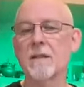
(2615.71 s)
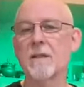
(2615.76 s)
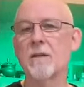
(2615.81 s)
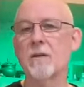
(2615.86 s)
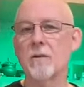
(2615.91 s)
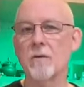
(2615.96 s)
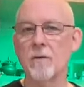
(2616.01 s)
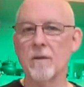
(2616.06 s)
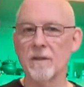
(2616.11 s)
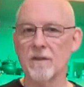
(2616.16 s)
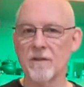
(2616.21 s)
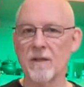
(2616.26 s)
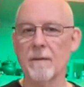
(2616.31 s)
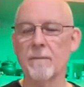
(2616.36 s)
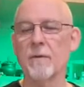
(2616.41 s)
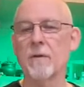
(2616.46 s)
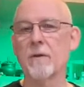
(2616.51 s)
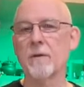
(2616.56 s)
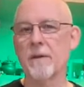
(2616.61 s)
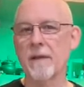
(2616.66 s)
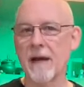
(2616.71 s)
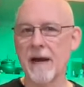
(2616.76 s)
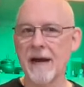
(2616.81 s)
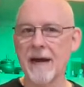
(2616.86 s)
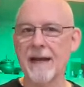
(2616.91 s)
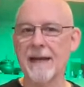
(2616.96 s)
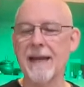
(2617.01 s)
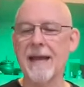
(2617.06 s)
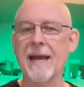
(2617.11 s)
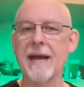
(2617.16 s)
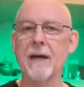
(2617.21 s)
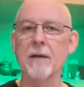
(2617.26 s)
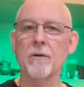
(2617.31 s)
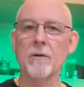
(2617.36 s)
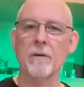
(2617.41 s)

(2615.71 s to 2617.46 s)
to the cymbal or the hi-hat,